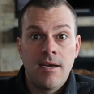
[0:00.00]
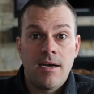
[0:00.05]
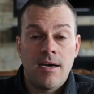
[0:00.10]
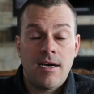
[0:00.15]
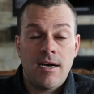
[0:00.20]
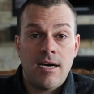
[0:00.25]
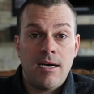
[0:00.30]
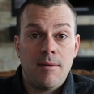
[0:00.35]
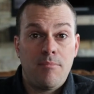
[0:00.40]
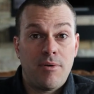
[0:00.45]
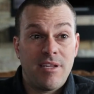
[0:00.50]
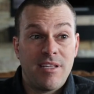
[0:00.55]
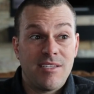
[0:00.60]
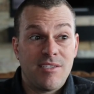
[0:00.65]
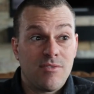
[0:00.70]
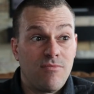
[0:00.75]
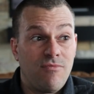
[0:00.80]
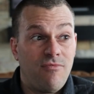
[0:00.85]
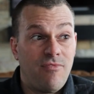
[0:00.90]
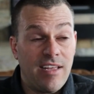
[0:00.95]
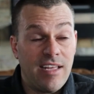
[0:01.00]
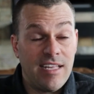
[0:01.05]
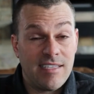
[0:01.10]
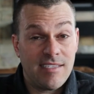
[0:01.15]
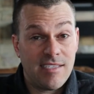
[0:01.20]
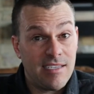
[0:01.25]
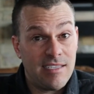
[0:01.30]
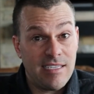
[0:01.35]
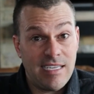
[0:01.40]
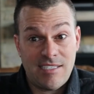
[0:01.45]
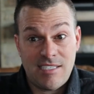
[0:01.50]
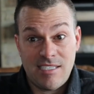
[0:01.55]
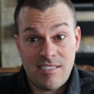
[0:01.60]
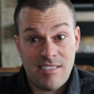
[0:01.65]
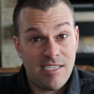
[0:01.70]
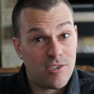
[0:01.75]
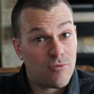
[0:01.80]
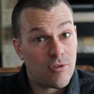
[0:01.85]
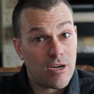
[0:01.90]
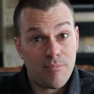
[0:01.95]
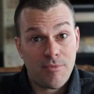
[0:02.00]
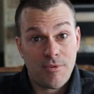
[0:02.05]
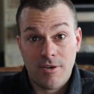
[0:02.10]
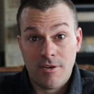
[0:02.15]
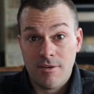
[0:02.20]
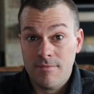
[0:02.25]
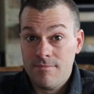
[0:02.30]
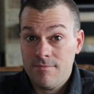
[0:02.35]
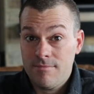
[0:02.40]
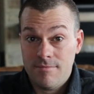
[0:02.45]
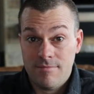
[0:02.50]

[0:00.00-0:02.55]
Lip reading: but it's a disruptor.